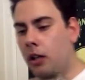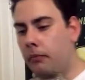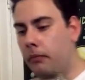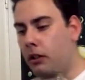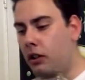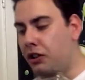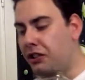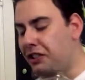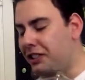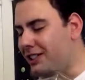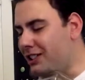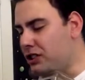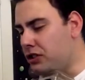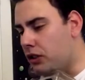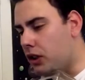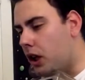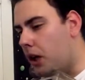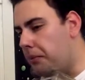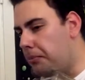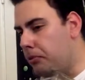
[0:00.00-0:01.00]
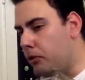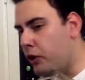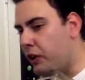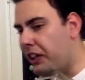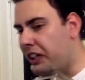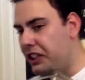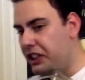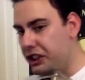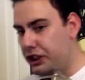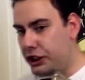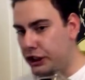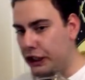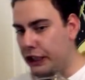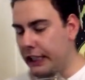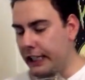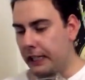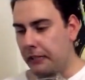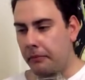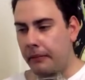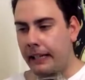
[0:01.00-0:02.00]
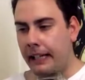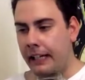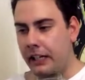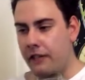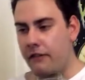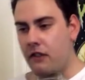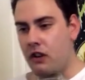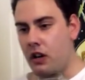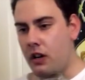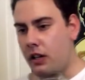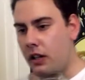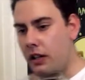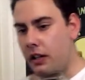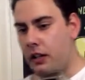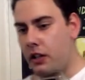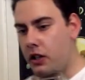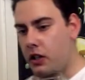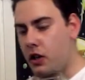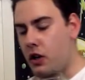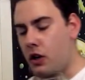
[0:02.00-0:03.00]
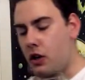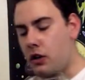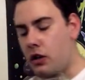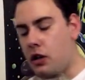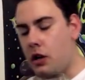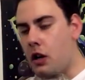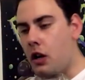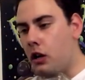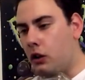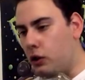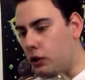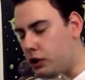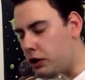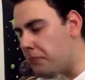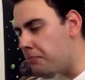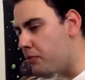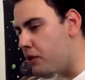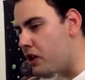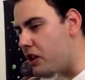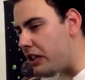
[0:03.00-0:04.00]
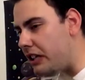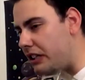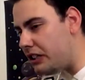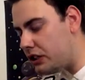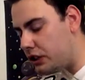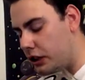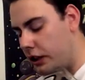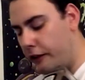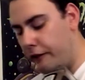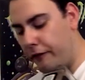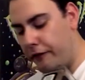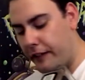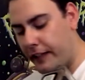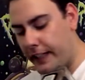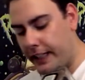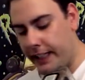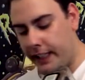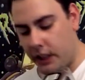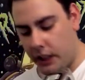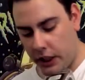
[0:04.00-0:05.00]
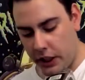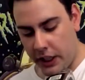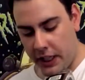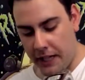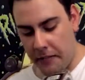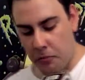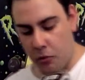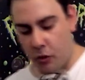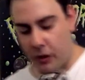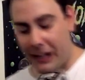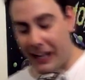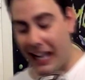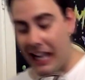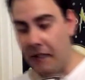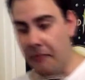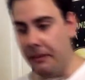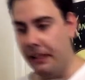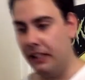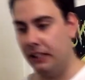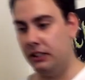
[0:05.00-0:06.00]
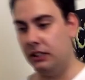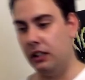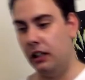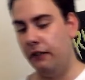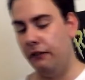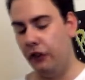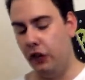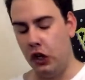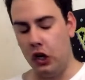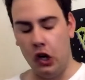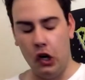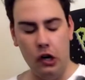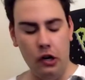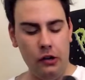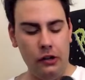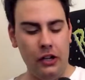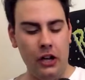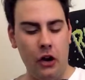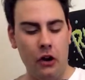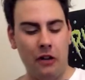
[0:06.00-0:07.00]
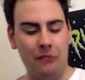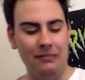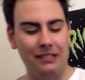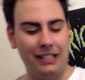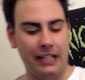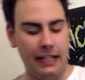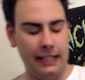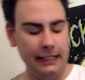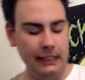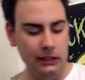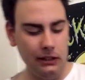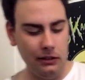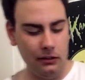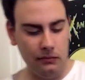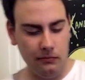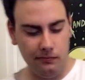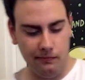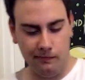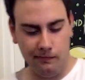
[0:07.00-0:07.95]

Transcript: Because you're just uploading shit, man. You've got lots of music stuff and you need more gaming stuff, you know? You know what I'm saying?